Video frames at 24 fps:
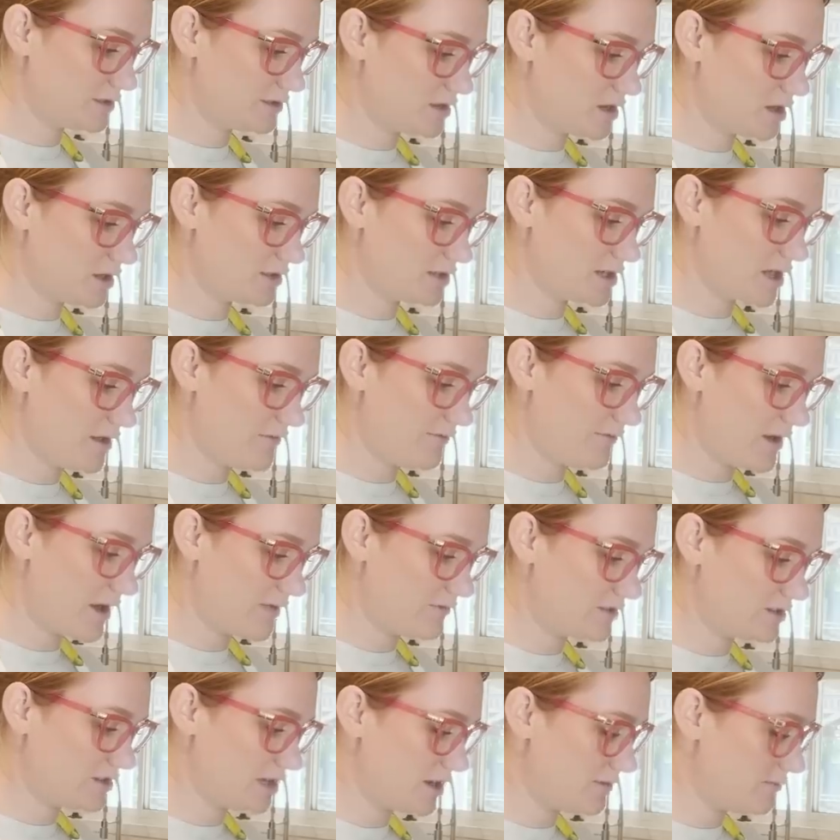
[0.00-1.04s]
Saute
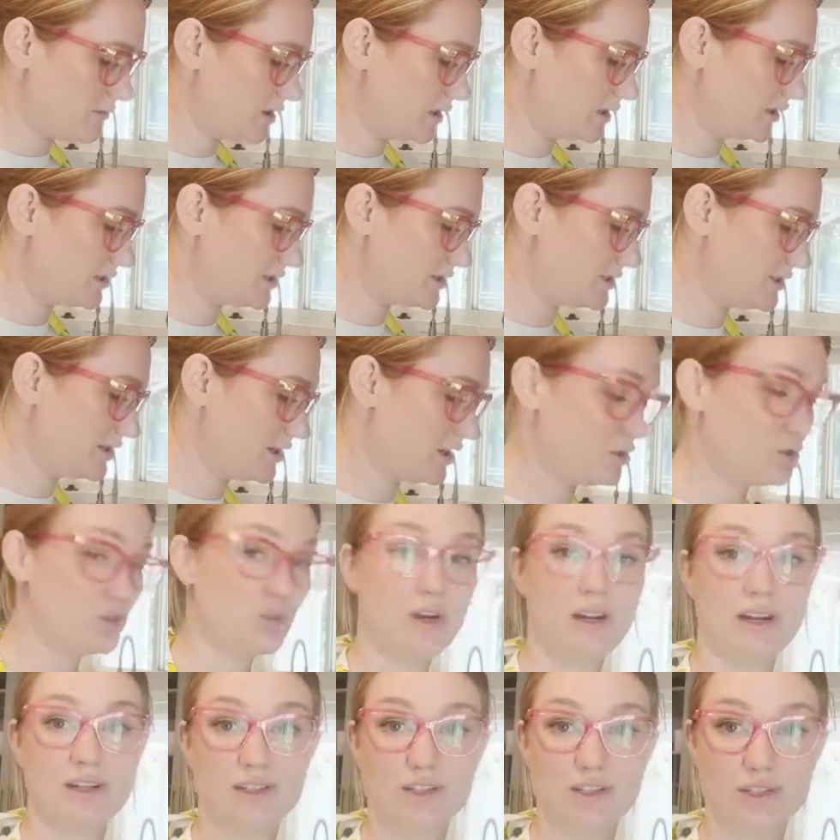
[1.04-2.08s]
5 to 10 minutes until
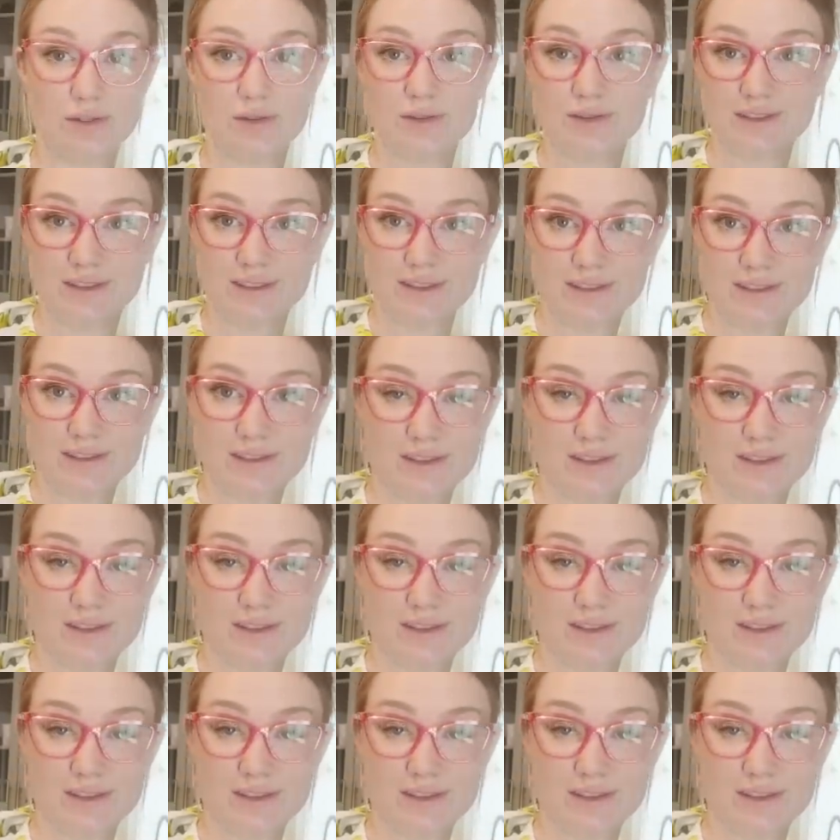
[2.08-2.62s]
translucent,